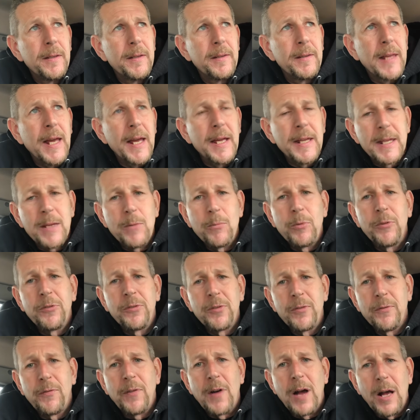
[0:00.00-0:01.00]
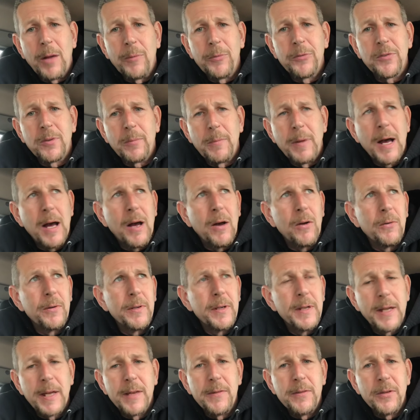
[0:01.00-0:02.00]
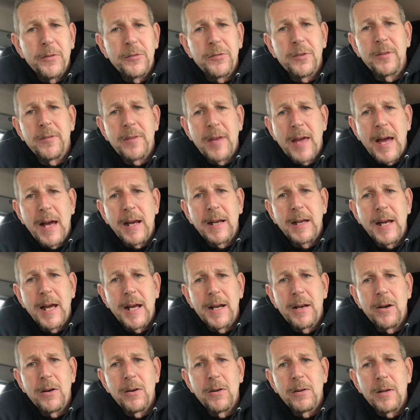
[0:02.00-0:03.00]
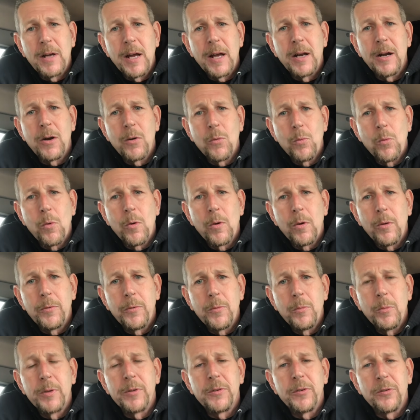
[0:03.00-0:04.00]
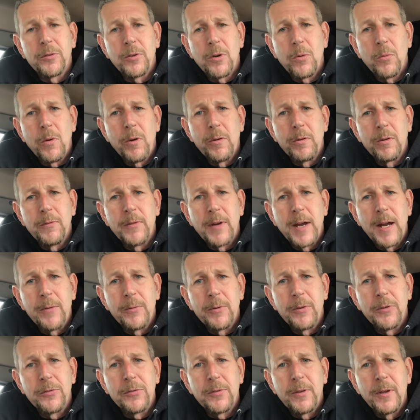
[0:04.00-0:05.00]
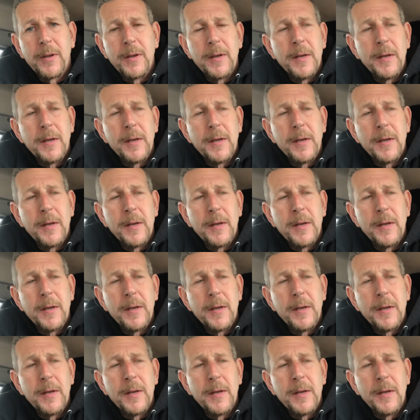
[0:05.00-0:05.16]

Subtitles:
that he was involved somehow in this attack on our world with this coronavirus.